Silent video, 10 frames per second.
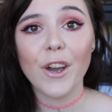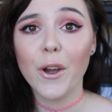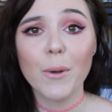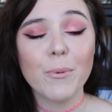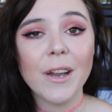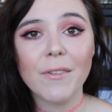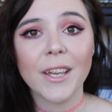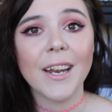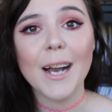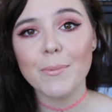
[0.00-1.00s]
I hope you're
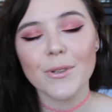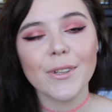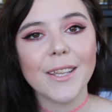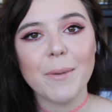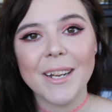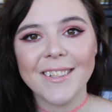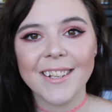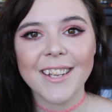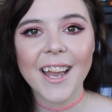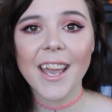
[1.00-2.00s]
having an absolutely amazing
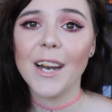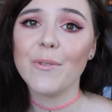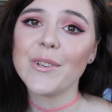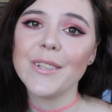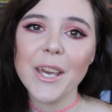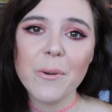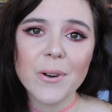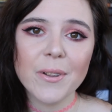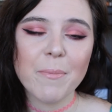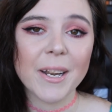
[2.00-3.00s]
day, and I will see you
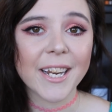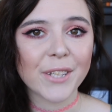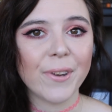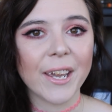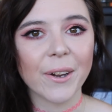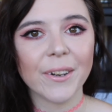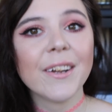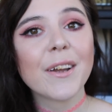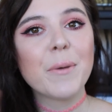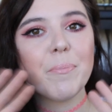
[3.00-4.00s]
all in my next video.
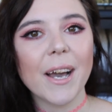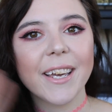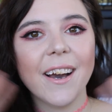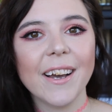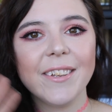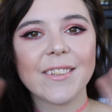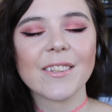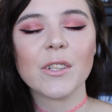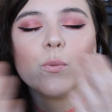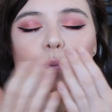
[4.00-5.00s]
Bye guys.